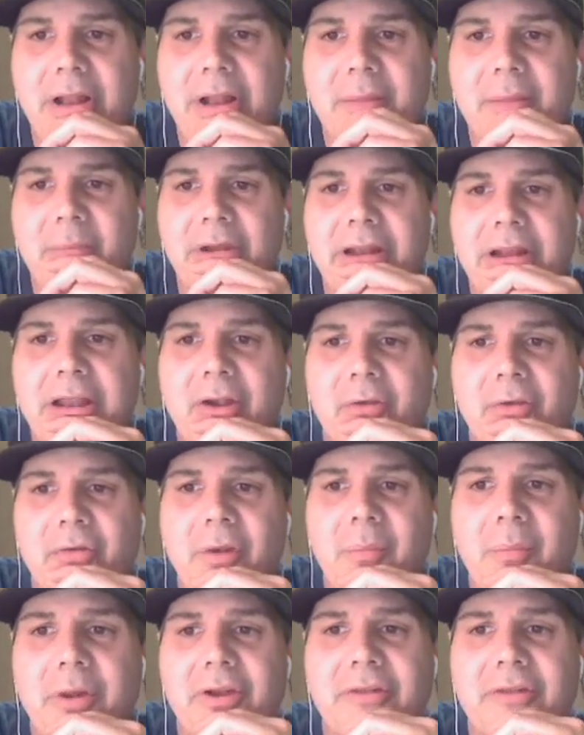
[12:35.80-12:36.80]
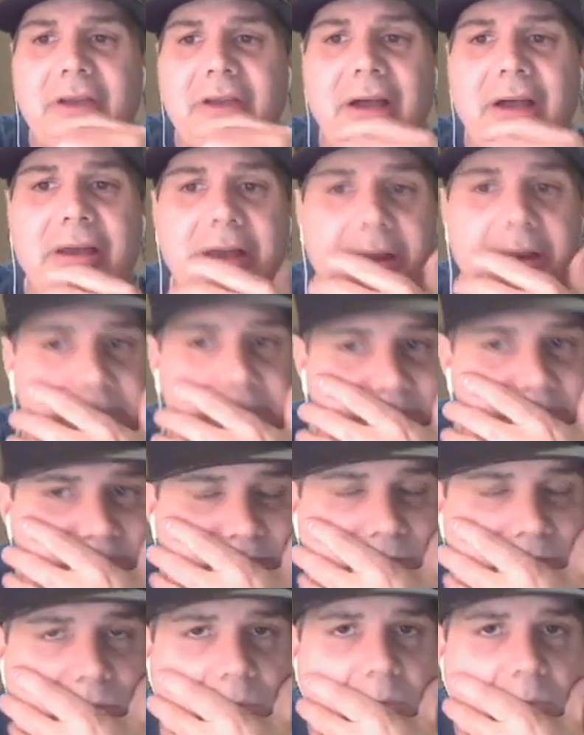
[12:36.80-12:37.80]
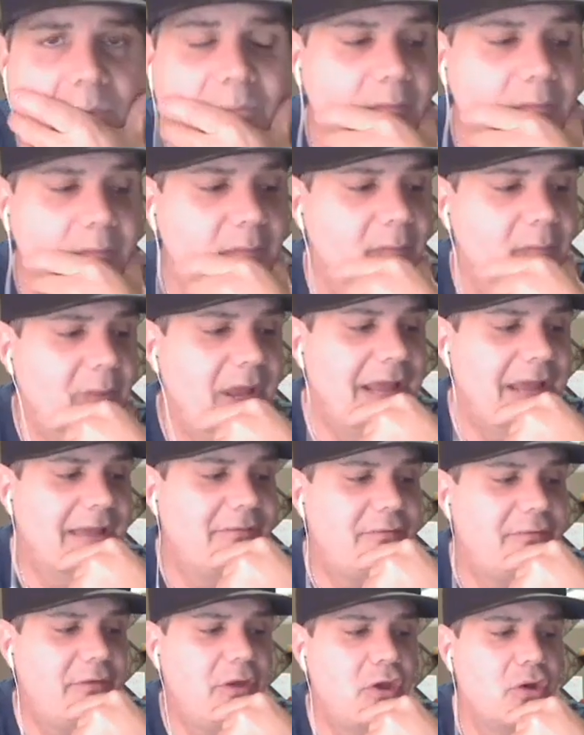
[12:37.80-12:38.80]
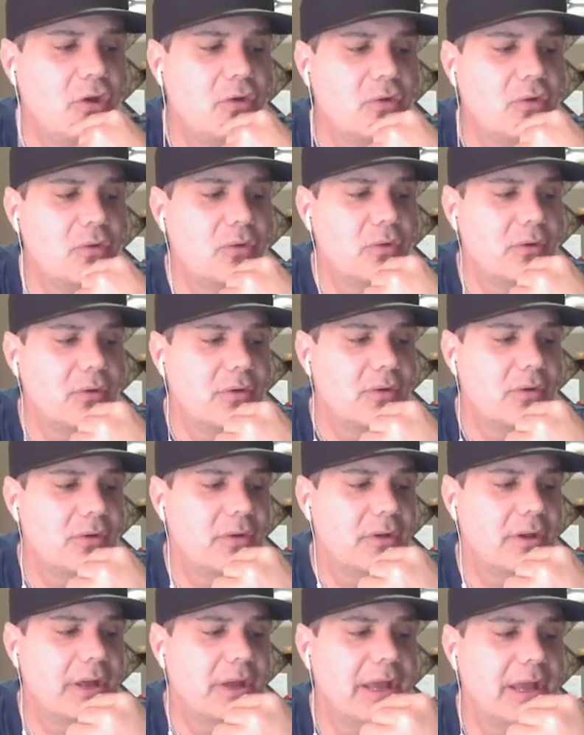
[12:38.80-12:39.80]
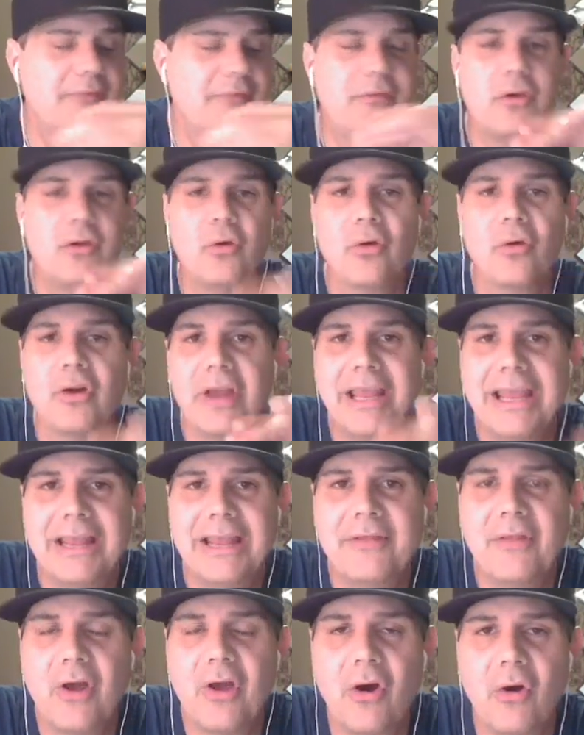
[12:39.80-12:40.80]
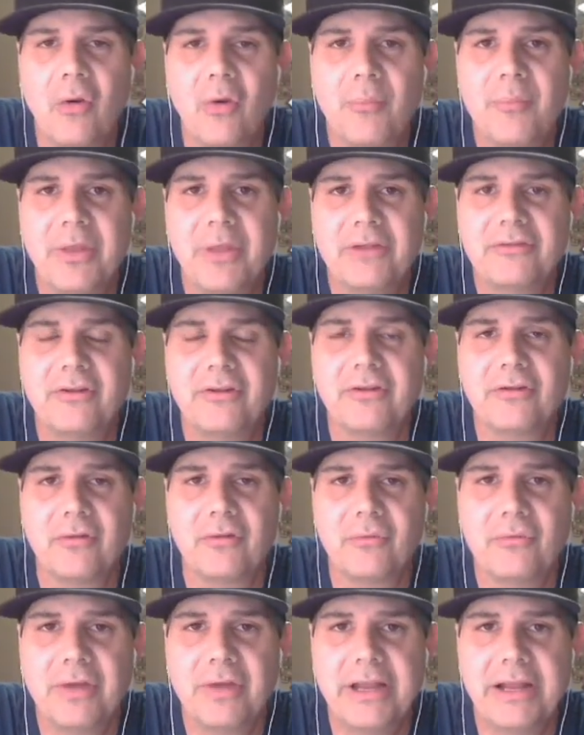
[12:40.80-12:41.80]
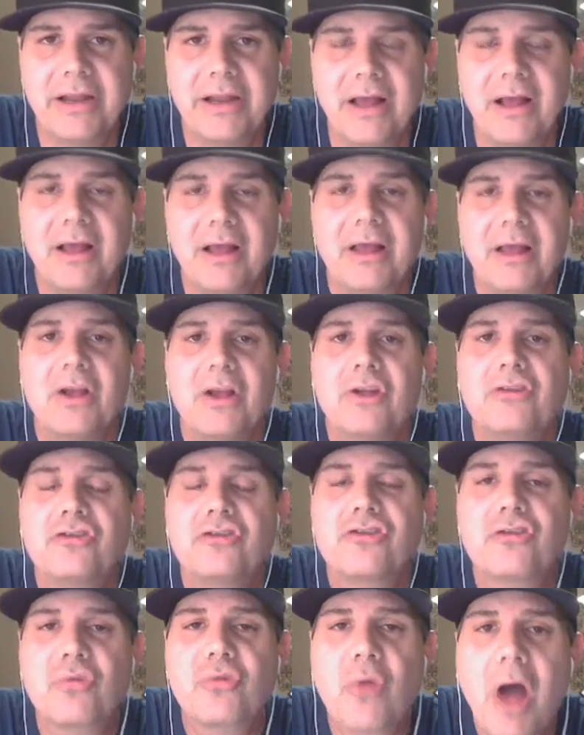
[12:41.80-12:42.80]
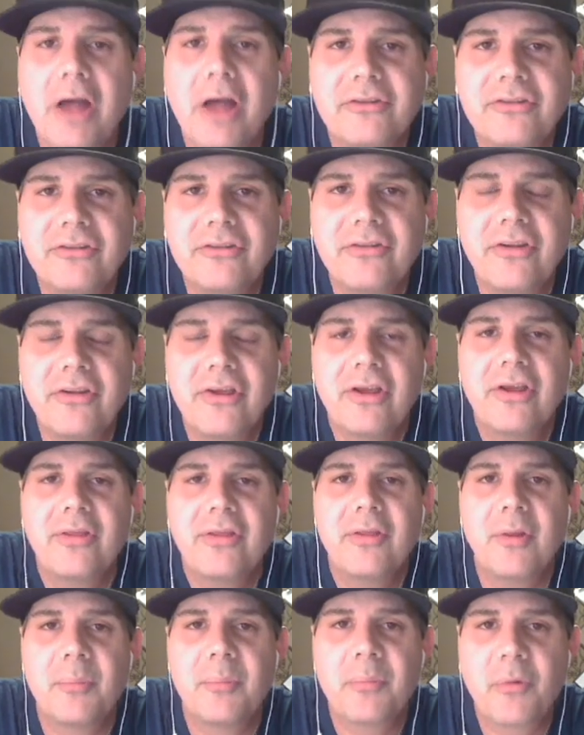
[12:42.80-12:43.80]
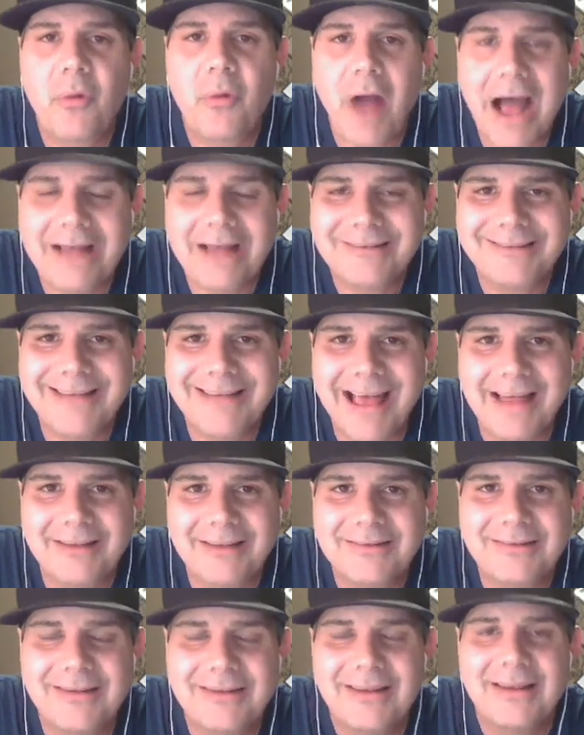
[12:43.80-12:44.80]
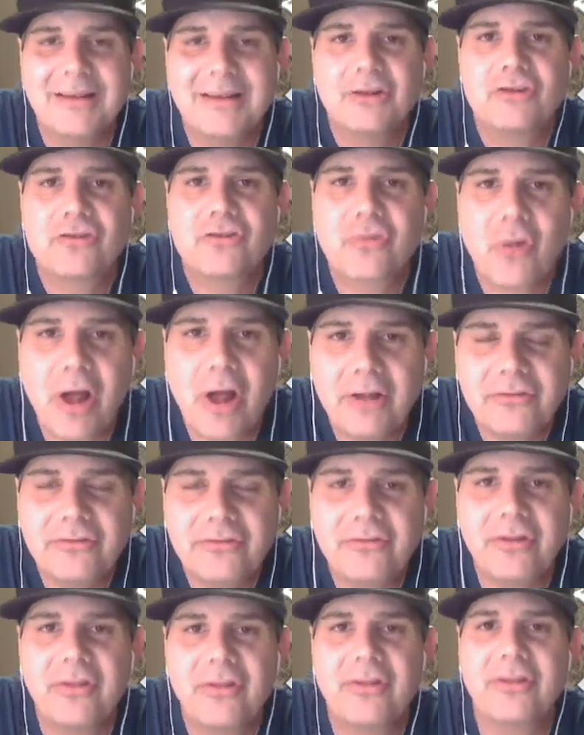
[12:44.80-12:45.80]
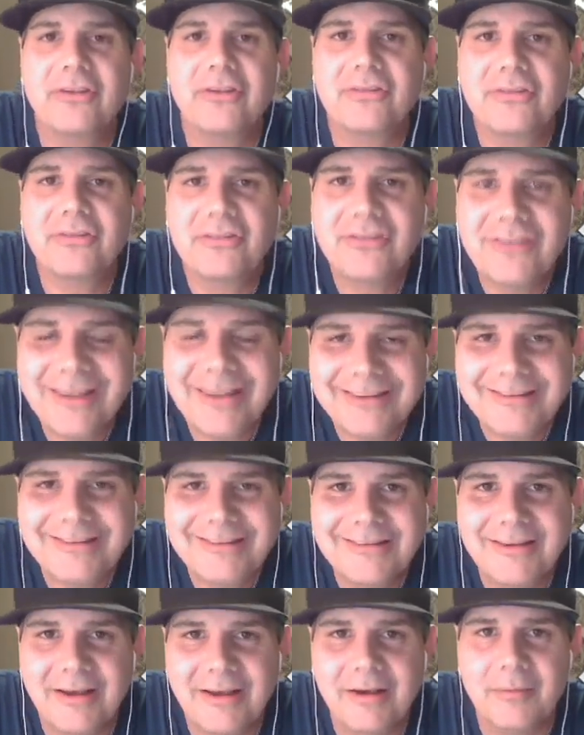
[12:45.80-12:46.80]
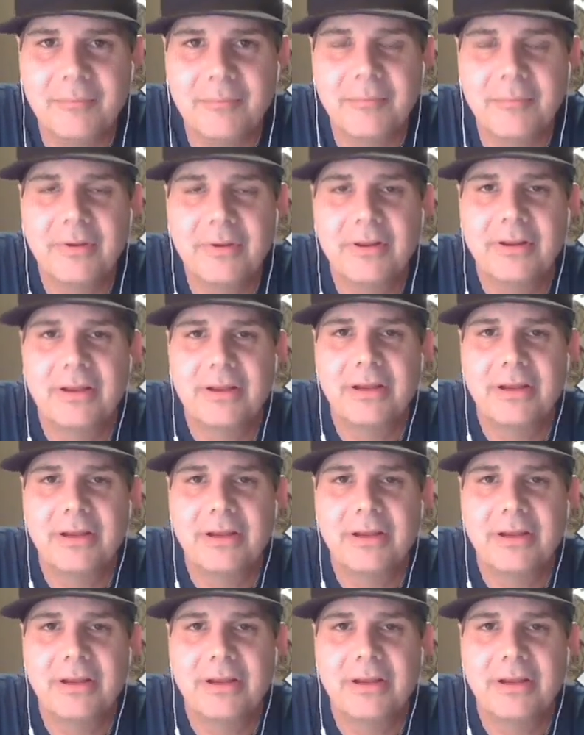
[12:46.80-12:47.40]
But here's what I'm going to tell you. If you're in the home business arena, trust the process. Trust the system.